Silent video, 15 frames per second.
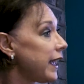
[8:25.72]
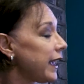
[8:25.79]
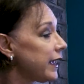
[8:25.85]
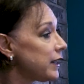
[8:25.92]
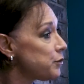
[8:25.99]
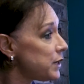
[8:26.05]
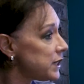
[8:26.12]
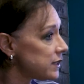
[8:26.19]

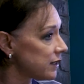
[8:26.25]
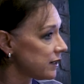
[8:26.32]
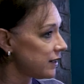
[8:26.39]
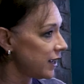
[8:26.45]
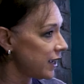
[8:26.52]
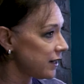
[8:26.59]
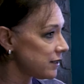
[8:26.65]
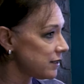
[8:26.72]
And we did
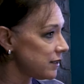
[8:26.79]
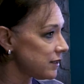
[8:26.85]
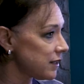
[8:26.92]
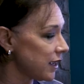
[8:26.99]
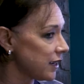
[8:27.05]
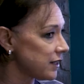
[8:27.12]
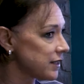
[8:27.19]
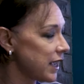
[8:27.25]
an
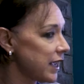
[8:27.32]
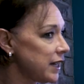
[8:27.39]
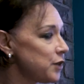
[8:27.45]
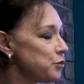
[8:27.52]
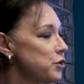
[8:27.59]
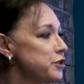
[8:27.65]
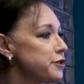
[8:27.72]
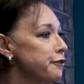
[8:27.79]
exercise, and
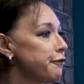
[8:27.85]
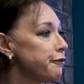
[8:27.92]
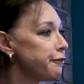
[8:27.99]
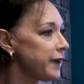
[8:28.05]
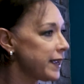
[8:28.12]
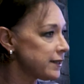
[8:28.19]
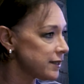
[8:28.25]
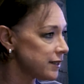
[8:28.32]
it was
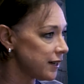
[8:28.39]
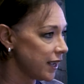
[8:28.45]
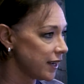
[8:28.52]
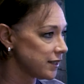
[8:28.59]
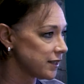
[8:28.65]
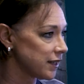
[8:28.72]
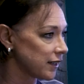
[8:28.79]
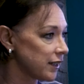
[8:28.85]

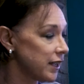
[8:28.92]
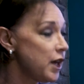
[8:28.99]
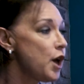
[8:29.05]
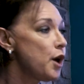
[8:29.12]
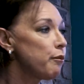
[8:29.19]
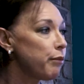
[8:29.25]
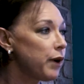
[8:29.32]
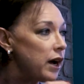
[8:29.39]
fascinating,
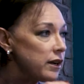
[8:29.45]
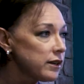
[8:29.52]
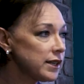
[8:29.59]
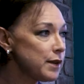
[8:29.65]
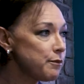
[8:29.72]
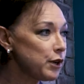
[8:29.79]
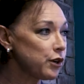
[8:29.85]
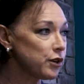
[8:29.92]

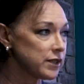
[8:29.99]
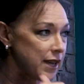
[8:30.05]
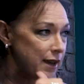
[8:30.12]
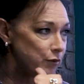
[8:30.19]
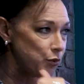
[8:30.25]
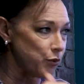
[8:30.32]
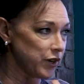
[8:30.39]
partly because I'm a